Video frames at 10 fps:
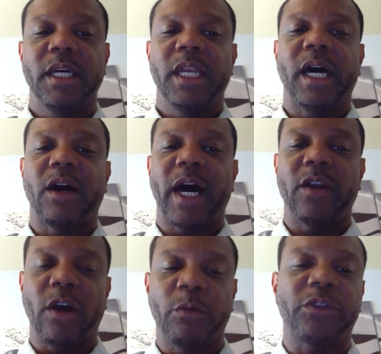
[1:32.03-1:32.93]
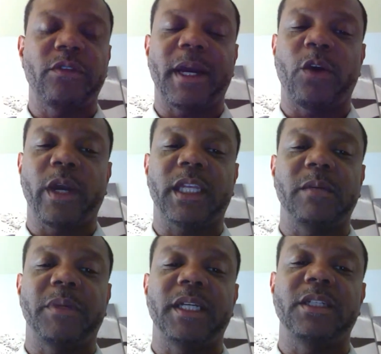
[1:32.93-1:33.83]
Now, I know I went through that quickly,
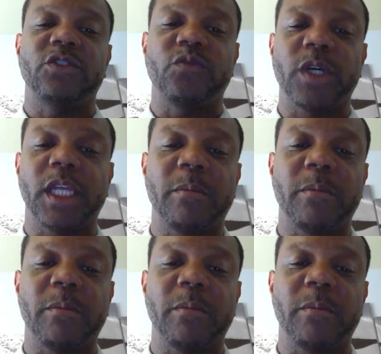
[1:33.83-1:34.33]
but it is really